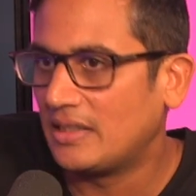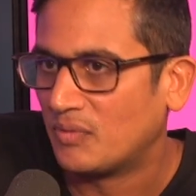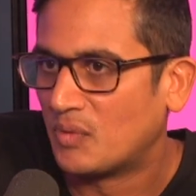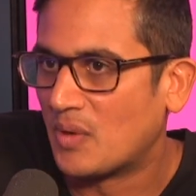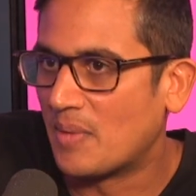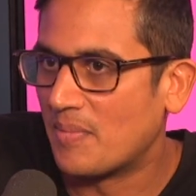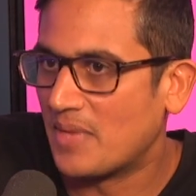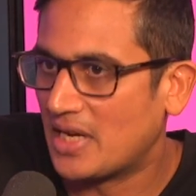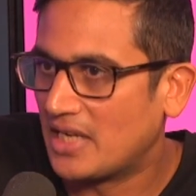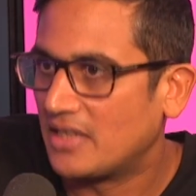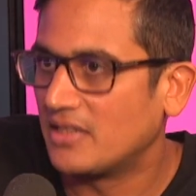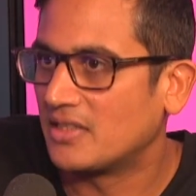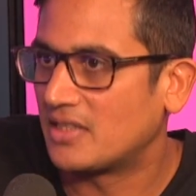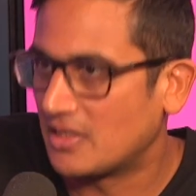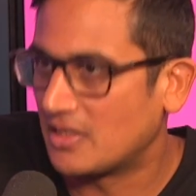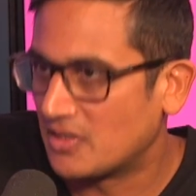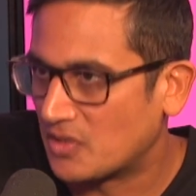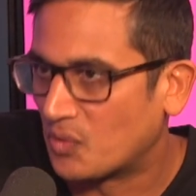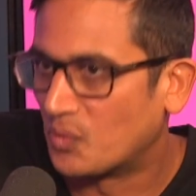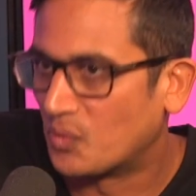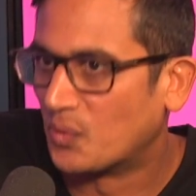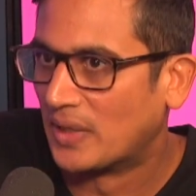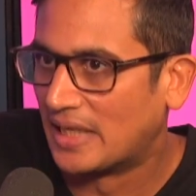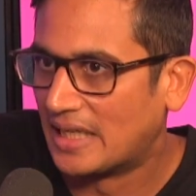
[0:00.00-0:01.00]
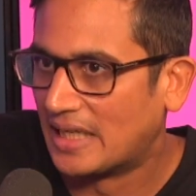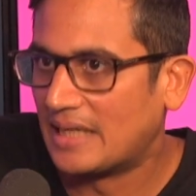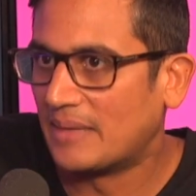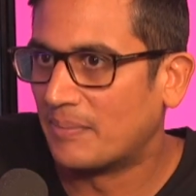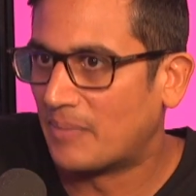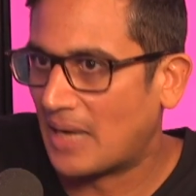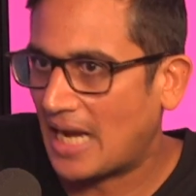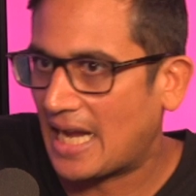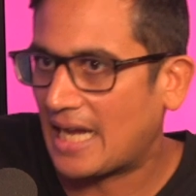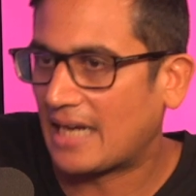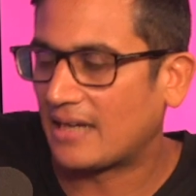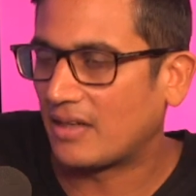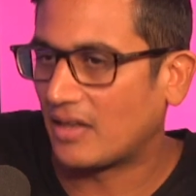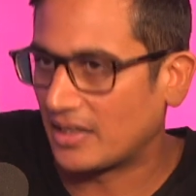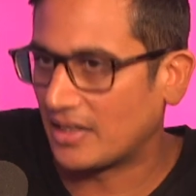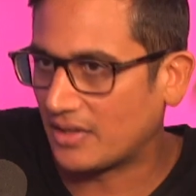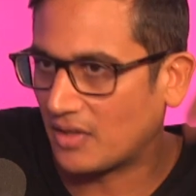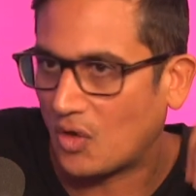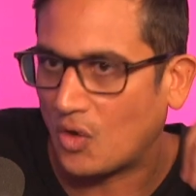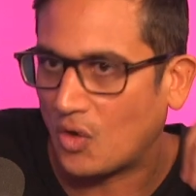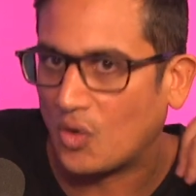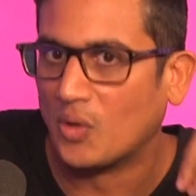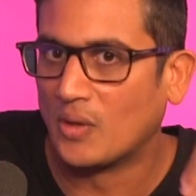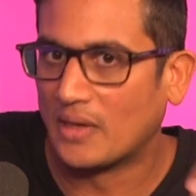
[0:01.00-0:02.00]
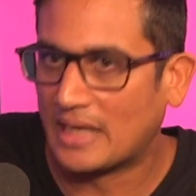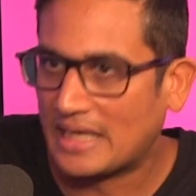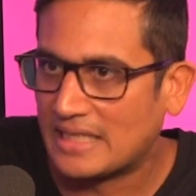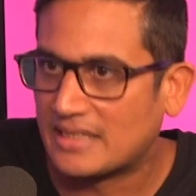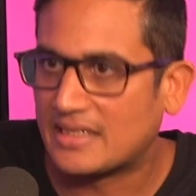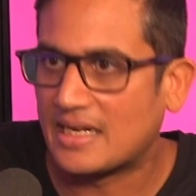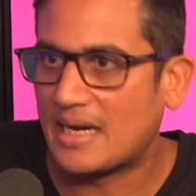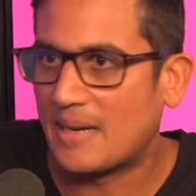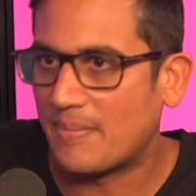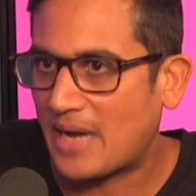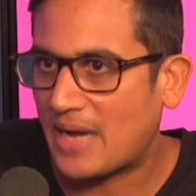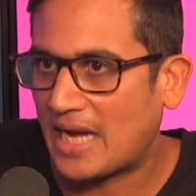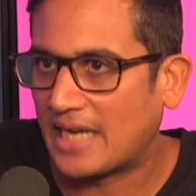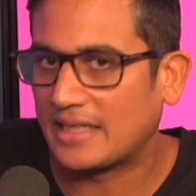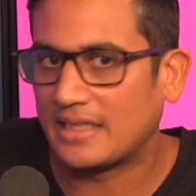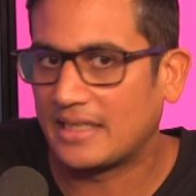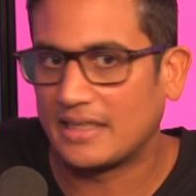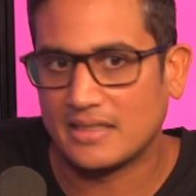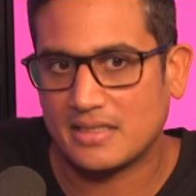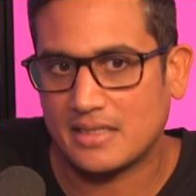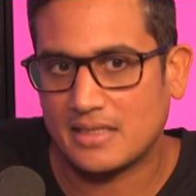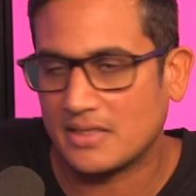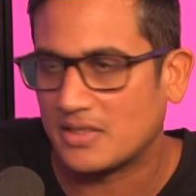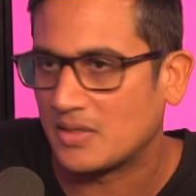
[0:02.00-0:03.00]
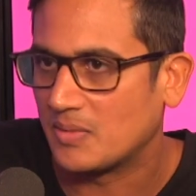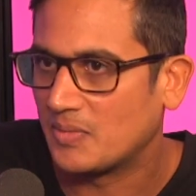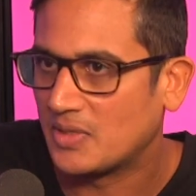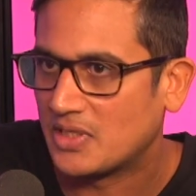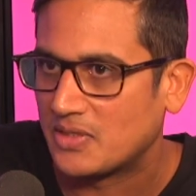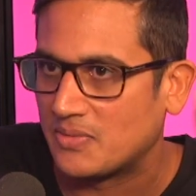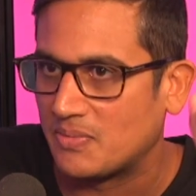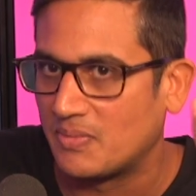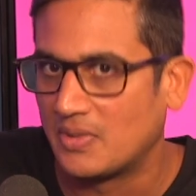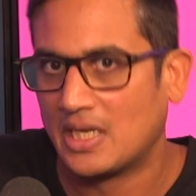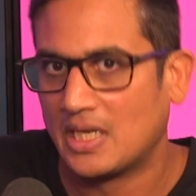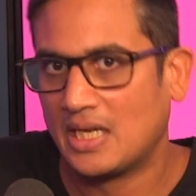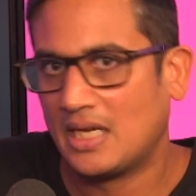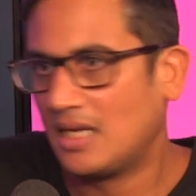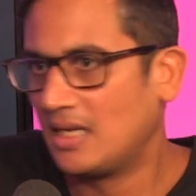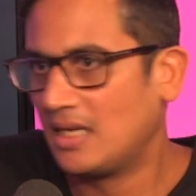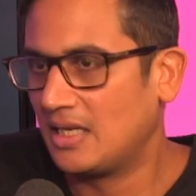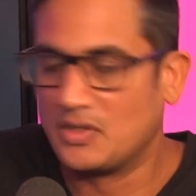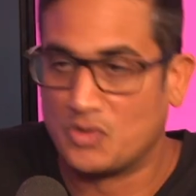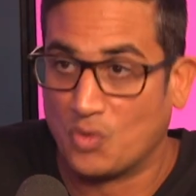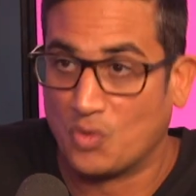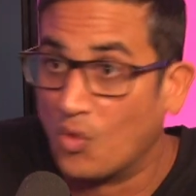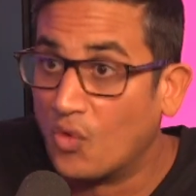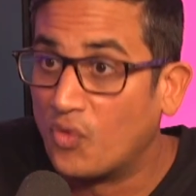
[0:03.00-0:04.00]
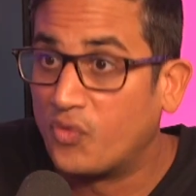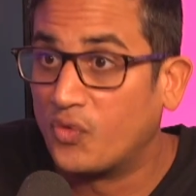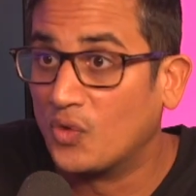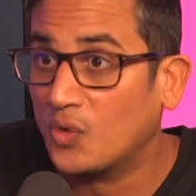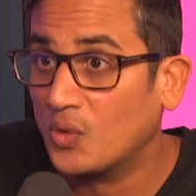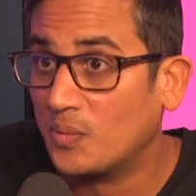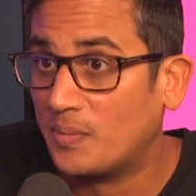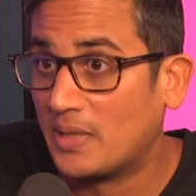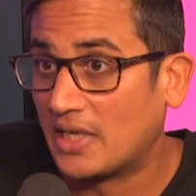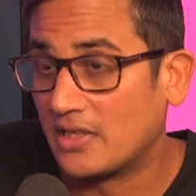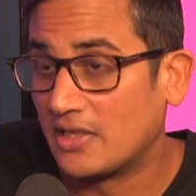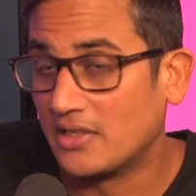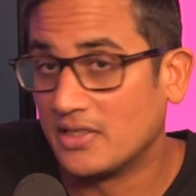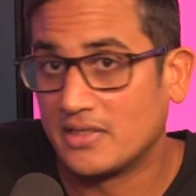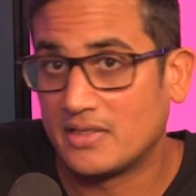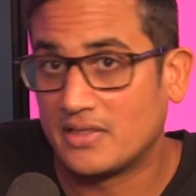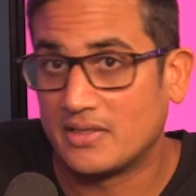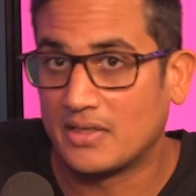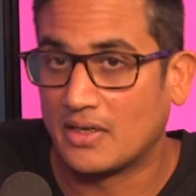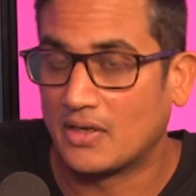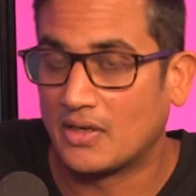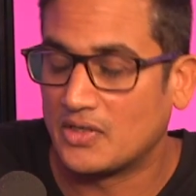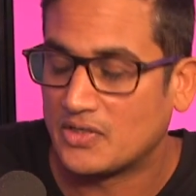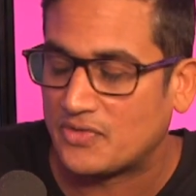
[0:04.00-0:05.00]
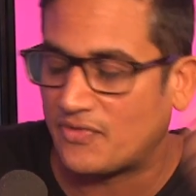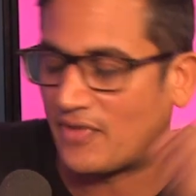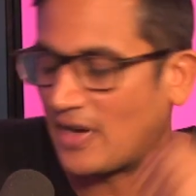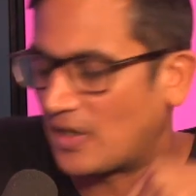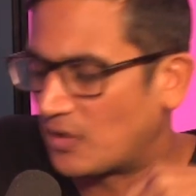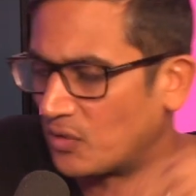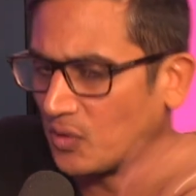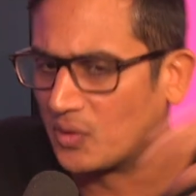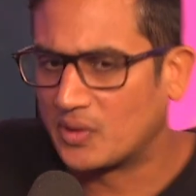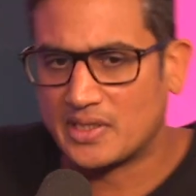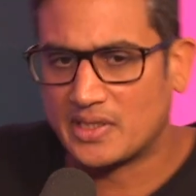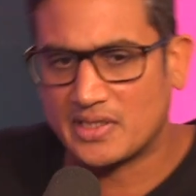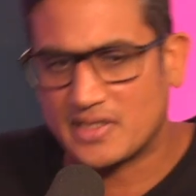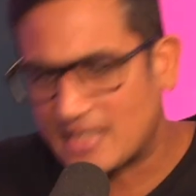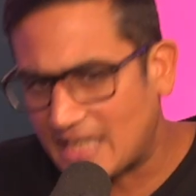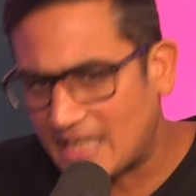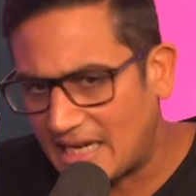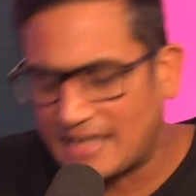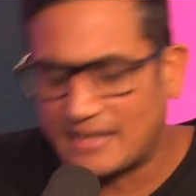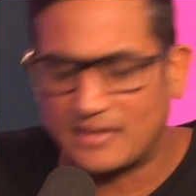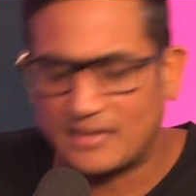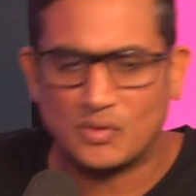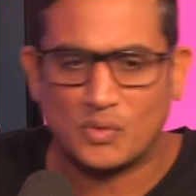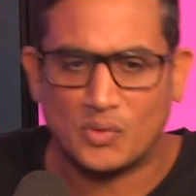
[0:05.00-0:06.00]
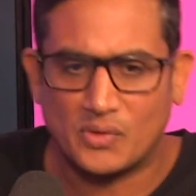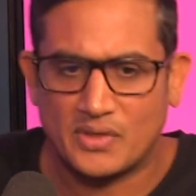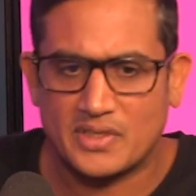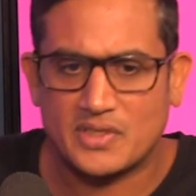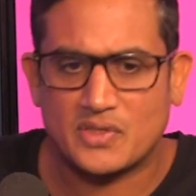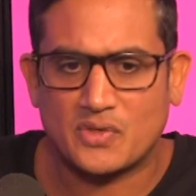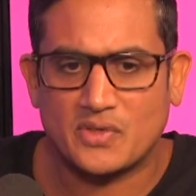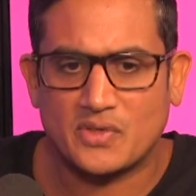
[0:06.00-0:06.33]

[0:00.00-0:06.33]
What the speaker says: Remittances are really bad. Like the whole internet banking system is awful because it's federal and state and all this sort of